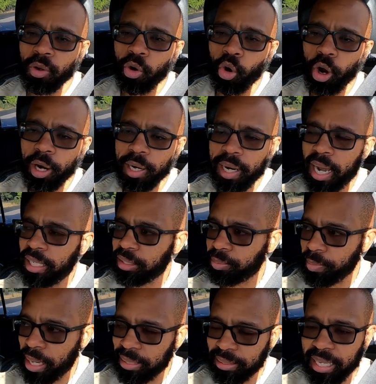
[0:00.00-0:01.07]
organize
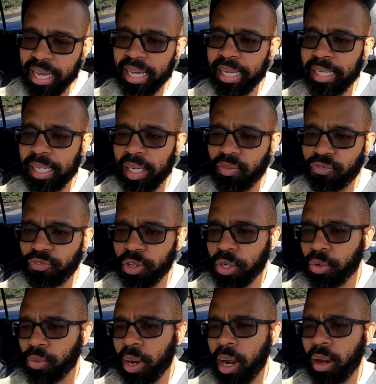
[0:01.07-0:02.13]
my day and
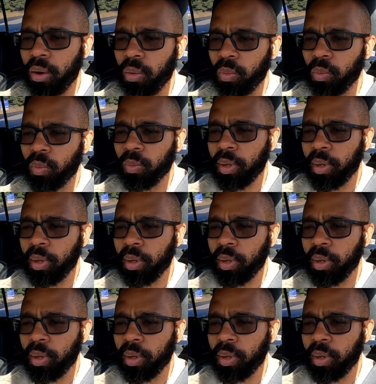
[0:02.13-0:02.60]
figure out